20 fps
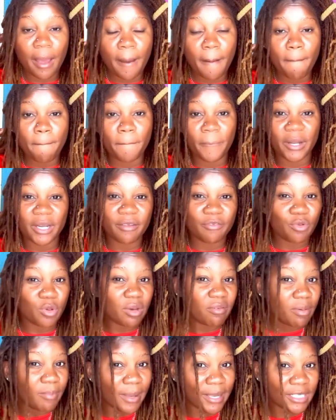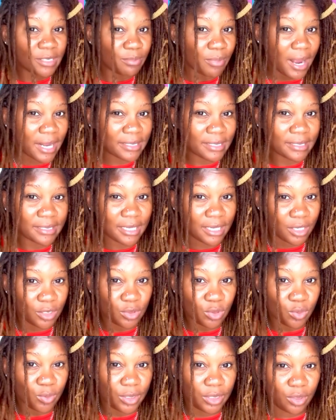But if you have a best practice that you
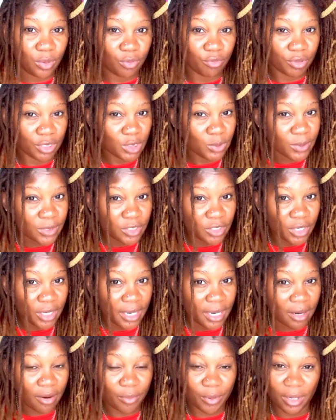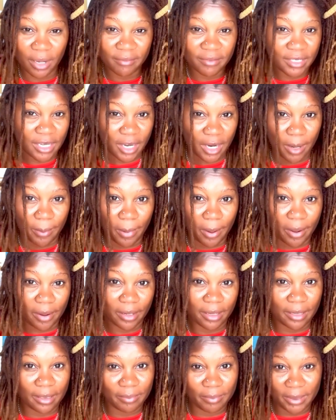do when you retwist your hair, I would love to hear about
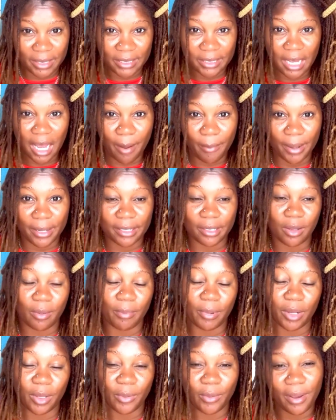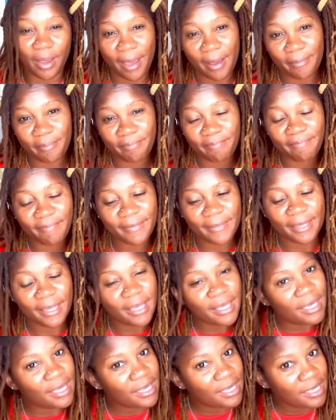it. Please comment down below, okay?
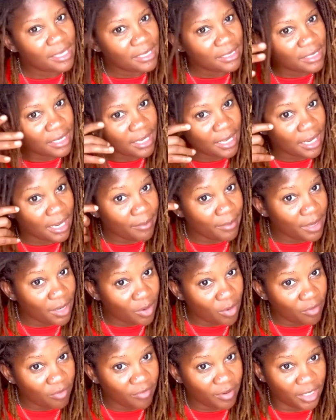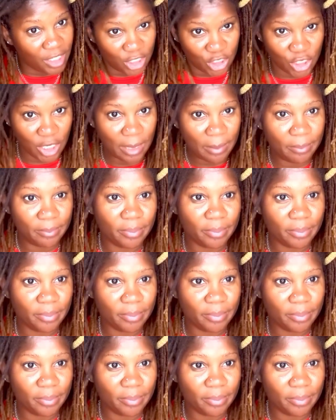So yeah, let me go finish up.